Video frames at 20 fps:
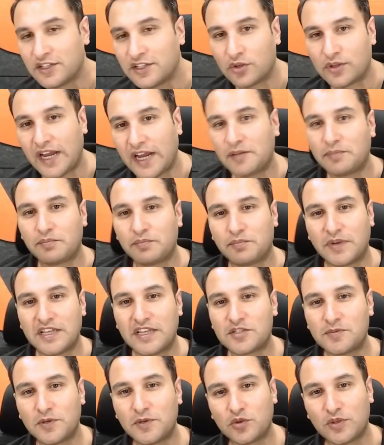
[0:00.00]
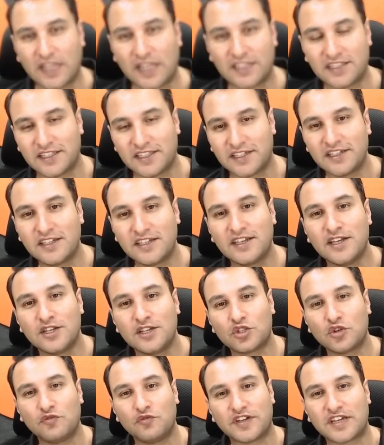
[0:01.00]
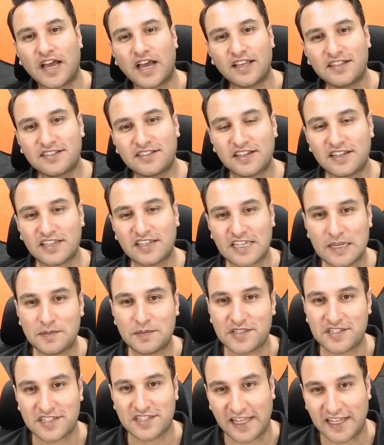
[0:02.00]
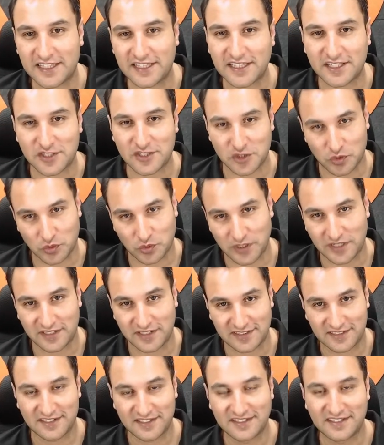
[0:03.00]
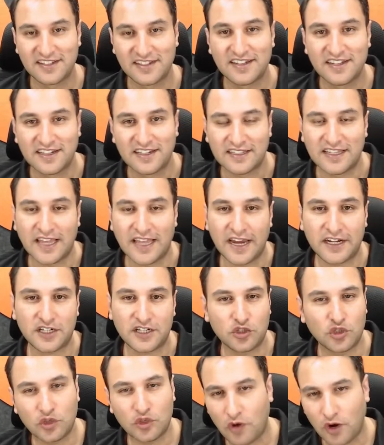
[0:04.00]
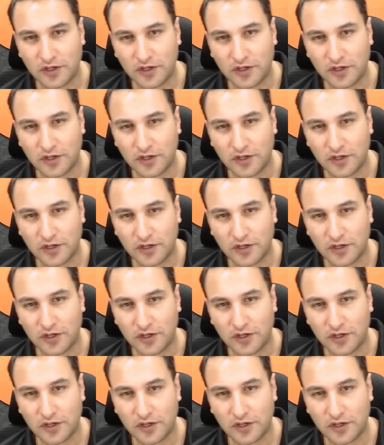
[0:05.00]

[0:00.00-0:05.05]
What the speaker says: Now, that brings me to another thing. So, Vikas sir keeps telling the students that, you know